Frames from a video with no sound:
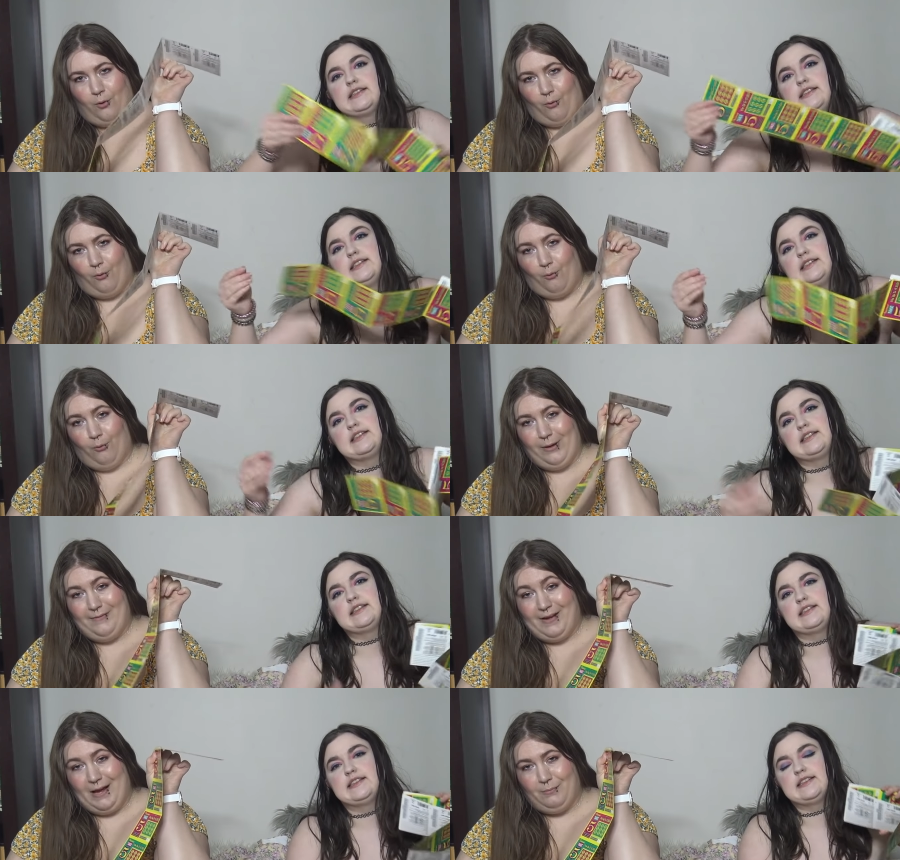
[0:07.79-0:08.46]

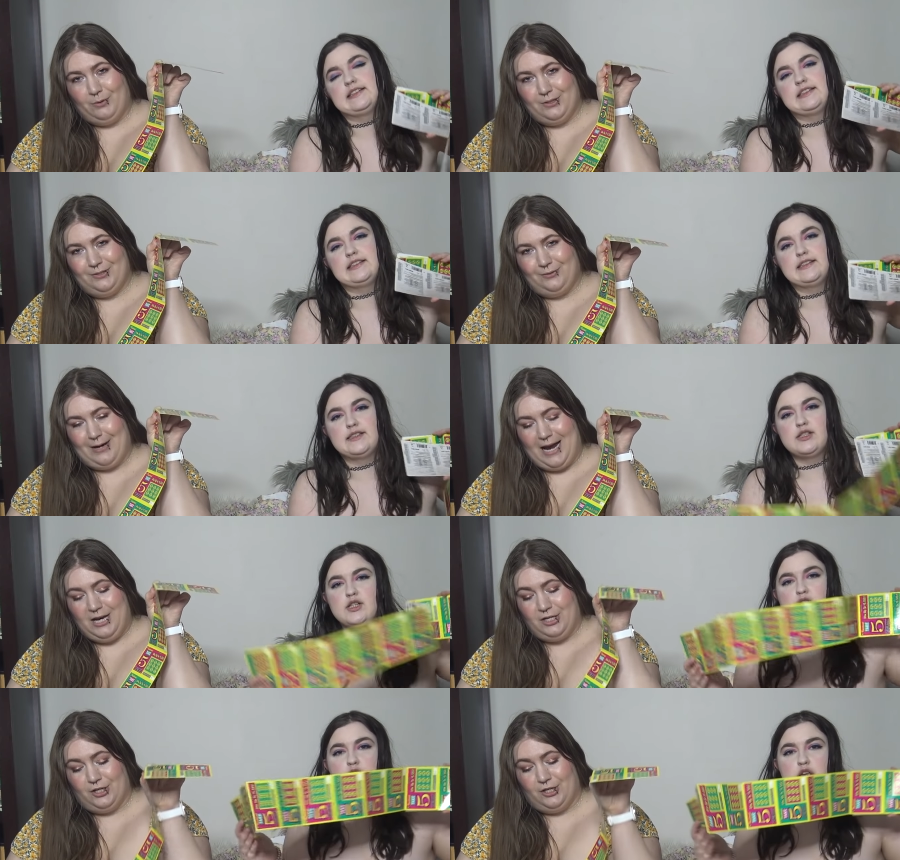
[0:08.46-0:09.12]
Speaker 1: We've got more
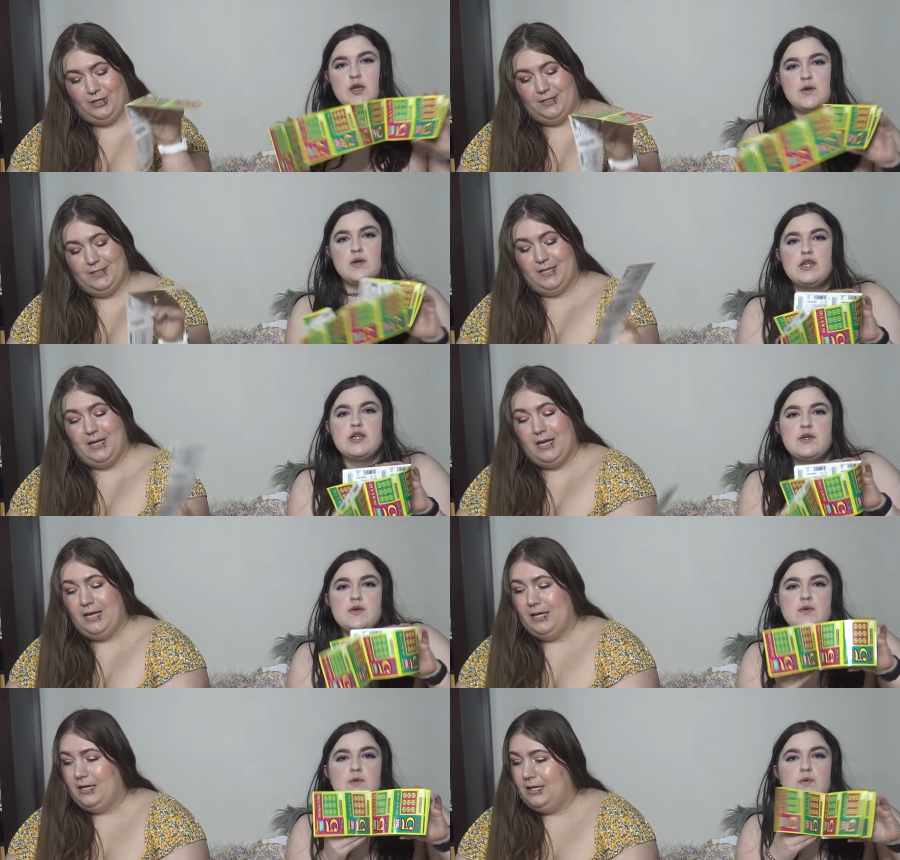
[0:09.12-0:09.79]
scratchers.
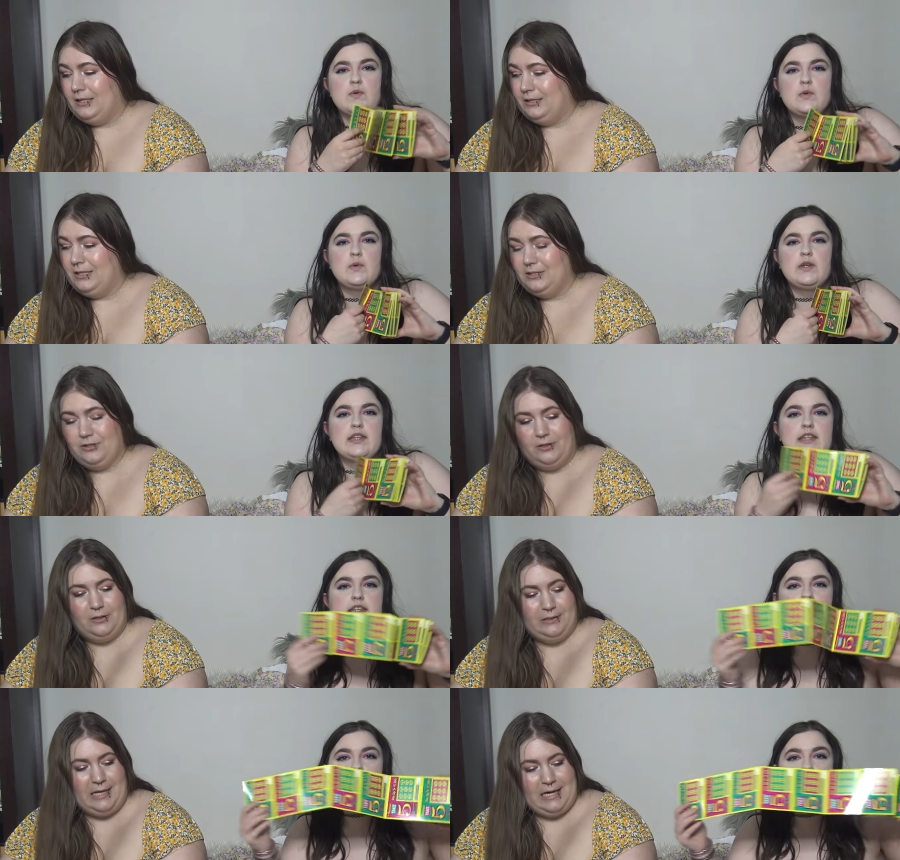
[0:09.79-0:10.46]
These are
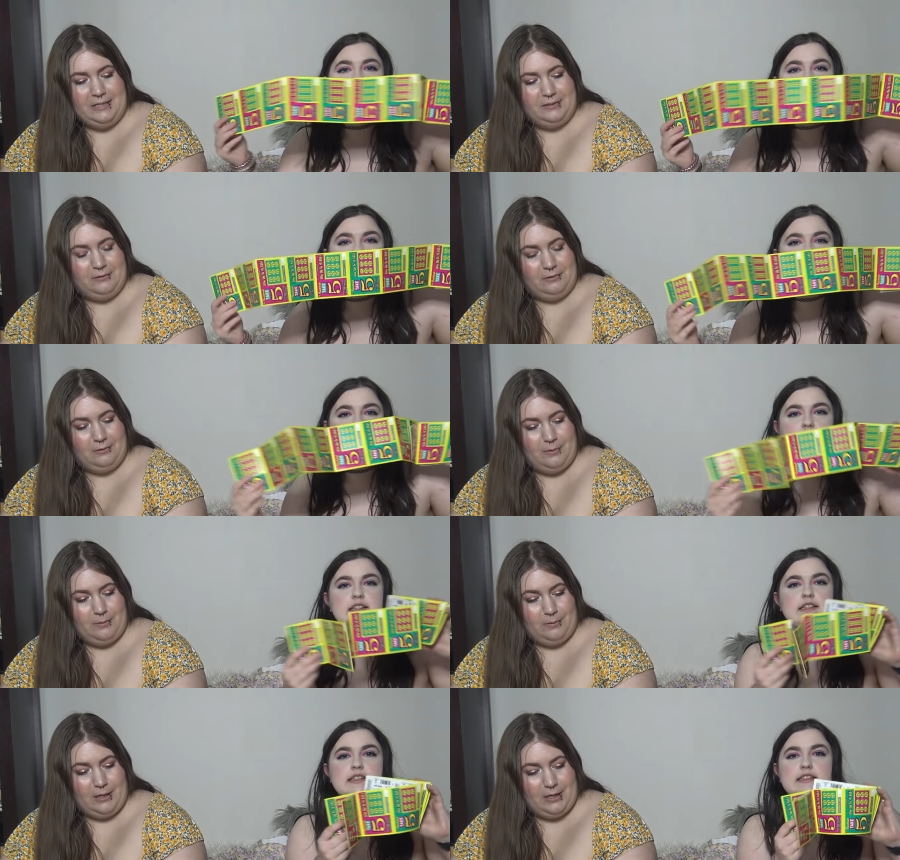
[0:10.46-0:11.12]
the last of the
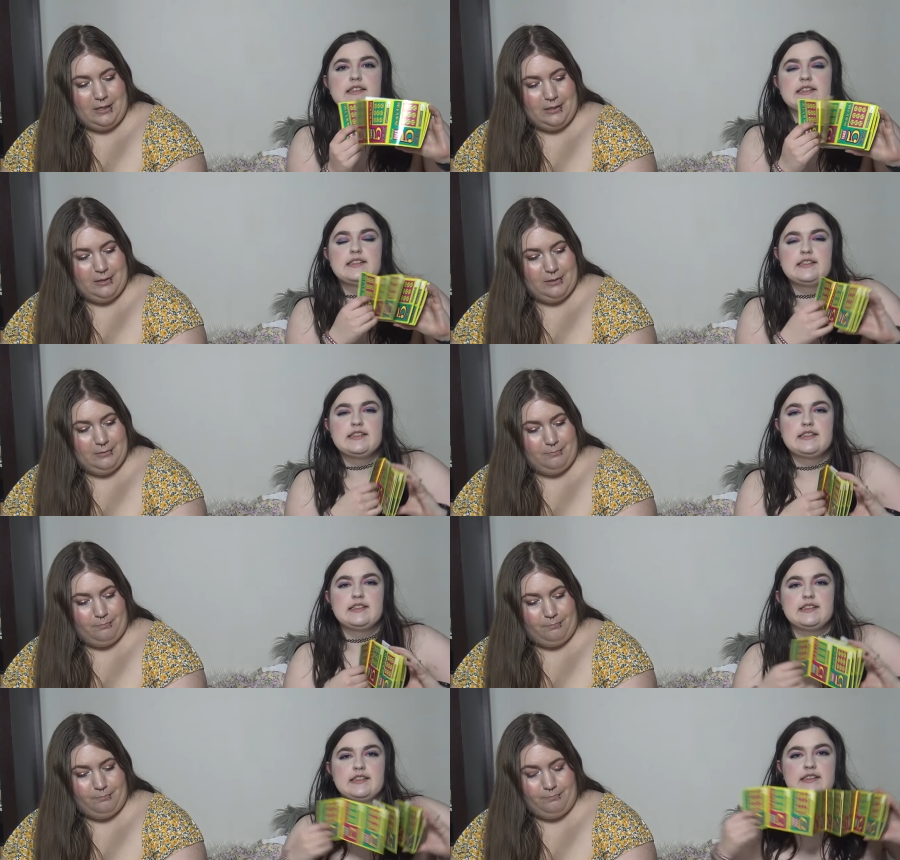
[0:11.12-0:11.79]
uh,
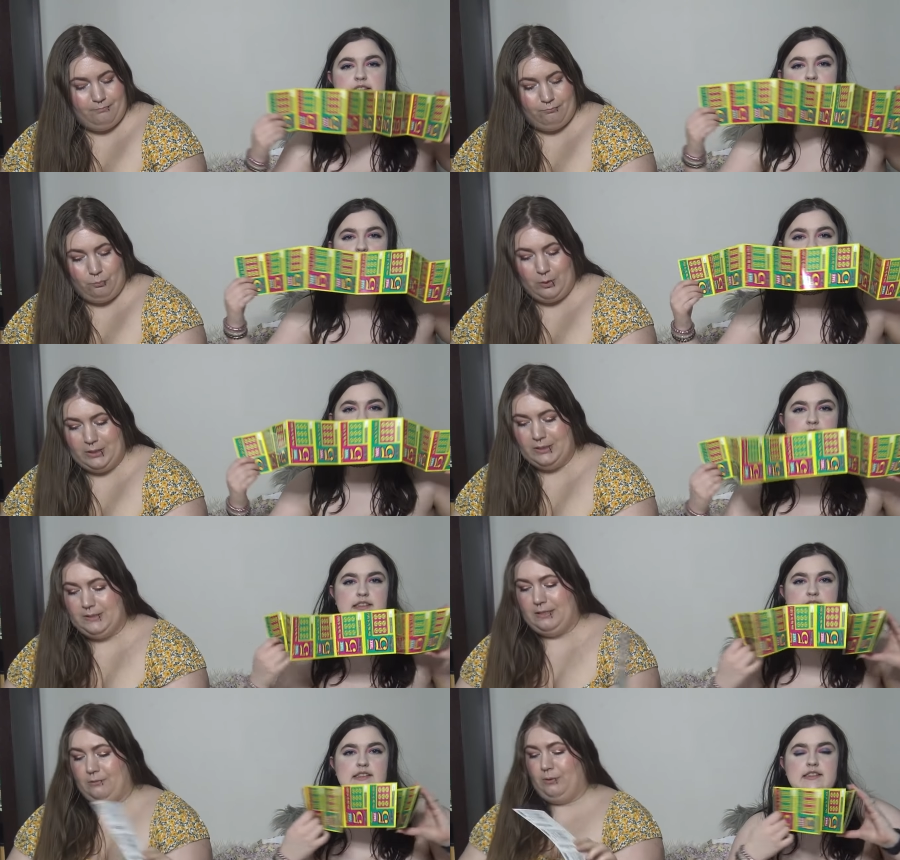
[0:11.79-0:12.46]

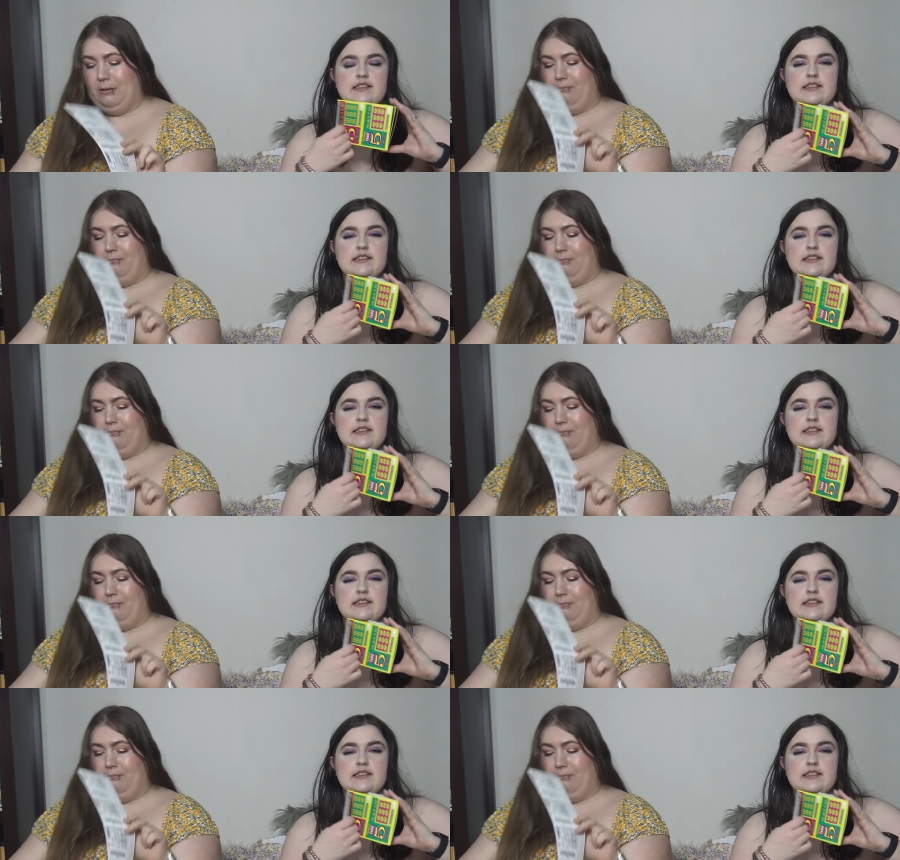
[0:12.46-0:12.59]
ones that we